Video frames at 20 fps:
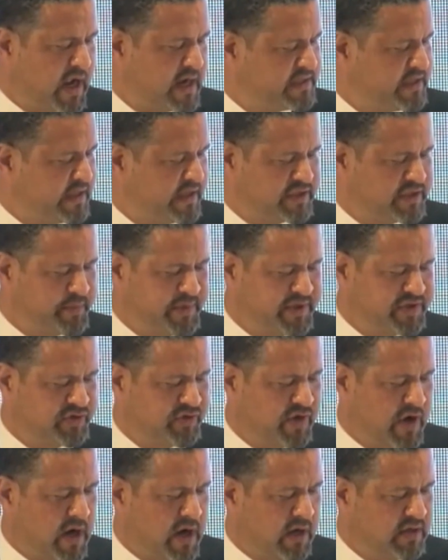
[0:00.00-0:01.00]
That's how I
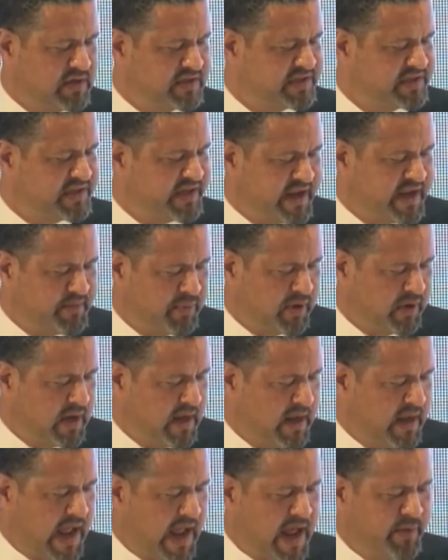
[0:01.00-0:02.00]
see it clearly
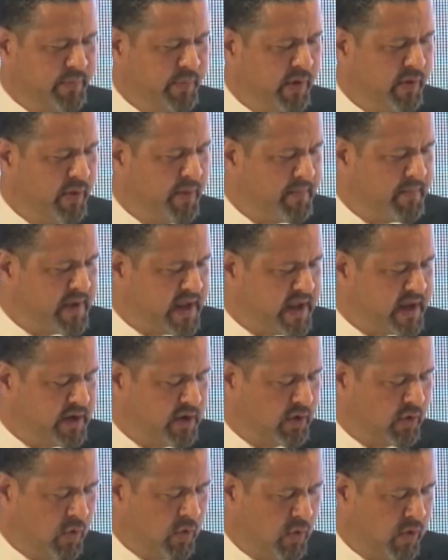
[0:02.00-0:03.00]
with my
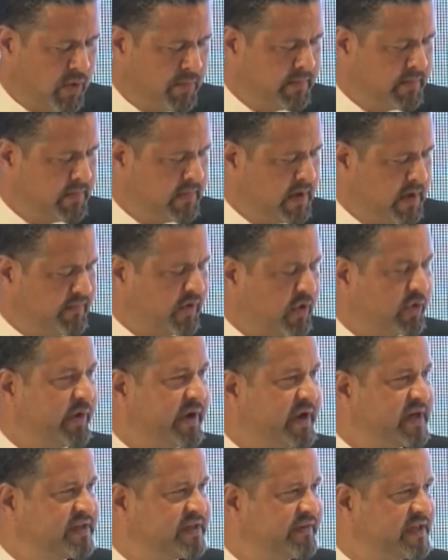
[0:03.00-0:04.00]
own eyes.
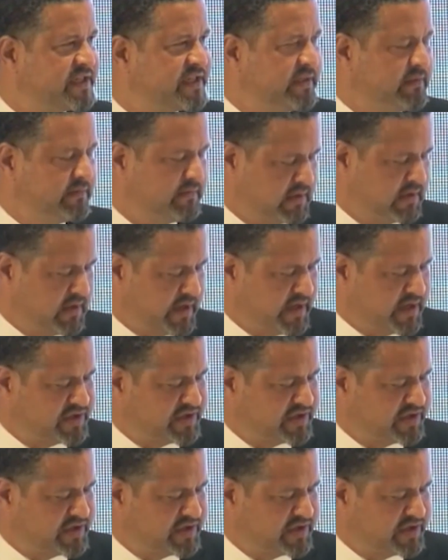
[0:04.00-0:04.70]
You understand me?